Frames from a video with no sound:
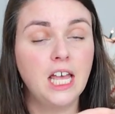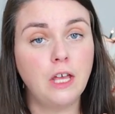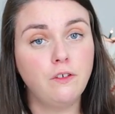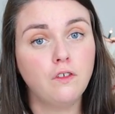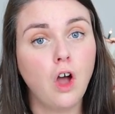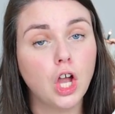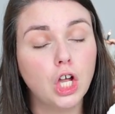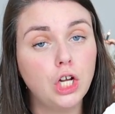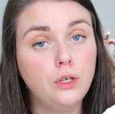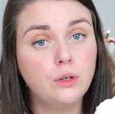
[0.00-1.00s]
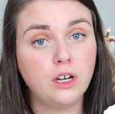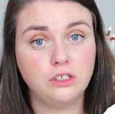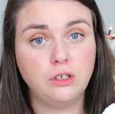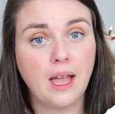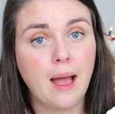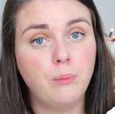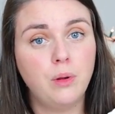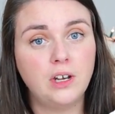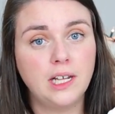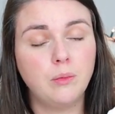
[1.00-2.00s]
If you've got a glue gun, you can
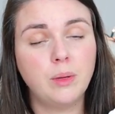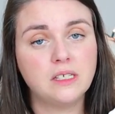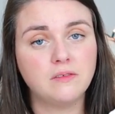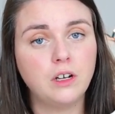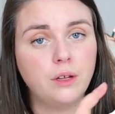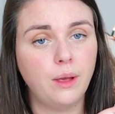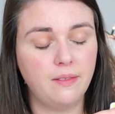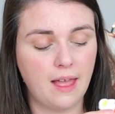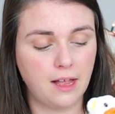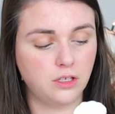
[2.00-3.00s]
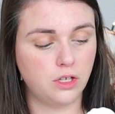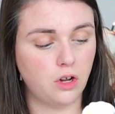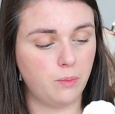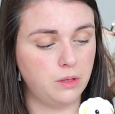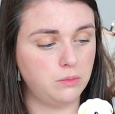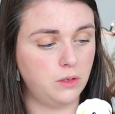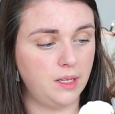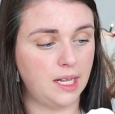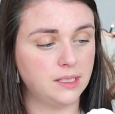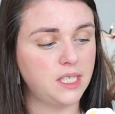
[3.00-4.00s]
put a little bead of glue in there to stop them doing that.